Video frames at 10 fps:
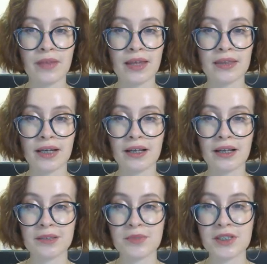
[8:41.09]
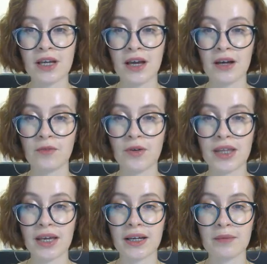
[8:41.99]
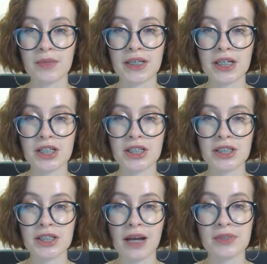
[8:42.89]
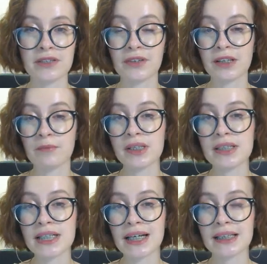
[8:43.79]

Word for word: and the columns for the accommodation types availability